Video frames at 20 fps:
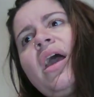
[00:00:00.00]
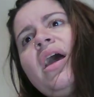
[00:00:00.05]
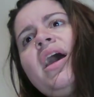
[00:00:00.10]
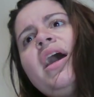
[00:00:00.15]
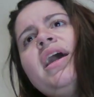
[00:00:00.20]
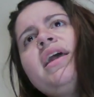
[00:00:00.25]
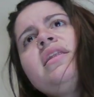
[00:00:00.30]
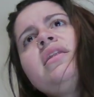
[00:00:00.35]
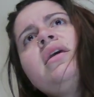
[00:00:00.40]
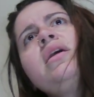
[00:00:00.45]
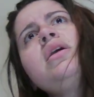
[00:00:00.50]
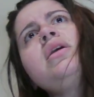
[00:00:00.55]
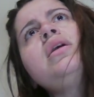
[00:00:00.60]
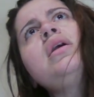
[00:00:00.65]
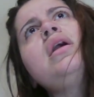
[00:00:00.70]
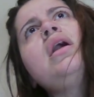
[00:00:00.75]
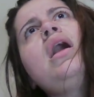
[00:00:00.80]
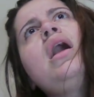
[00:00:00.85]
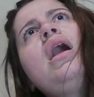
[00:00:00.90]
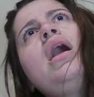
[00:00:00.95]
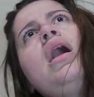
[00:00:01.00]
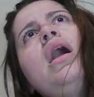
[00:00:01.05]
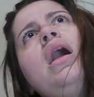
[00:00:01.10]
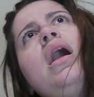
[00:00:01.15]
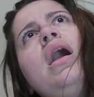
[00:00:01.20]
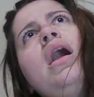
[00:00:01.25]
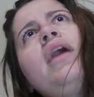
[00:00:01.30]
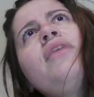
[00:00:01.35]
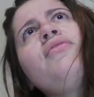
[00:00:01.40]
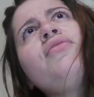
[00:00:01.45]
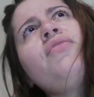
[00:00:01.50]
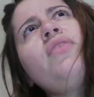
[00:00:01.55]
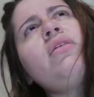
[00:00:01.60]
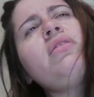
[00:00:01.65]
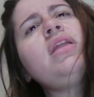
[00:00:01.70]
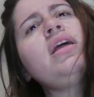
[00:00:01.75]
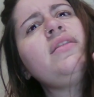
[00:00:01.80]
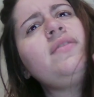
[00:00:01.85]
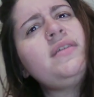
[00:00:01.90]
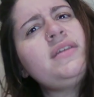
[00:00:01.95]
And I
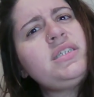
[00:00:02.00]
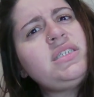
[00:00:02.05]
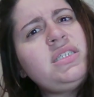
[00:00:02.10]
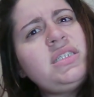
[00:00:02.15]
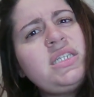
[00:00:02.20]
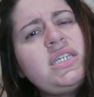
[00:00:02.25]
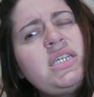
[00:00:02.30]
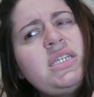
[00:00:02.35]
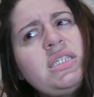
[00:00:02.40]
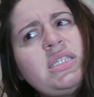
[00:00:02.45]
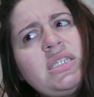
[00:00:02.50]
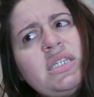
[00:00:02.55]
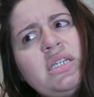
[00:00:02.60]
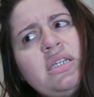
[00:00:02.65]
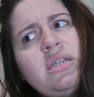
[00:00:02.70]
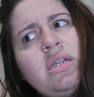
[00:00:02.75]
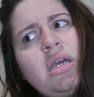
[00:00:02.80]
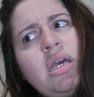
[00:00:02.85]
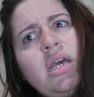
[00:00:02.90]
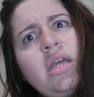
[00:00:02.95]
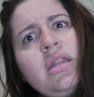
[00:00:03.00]
felt like this season,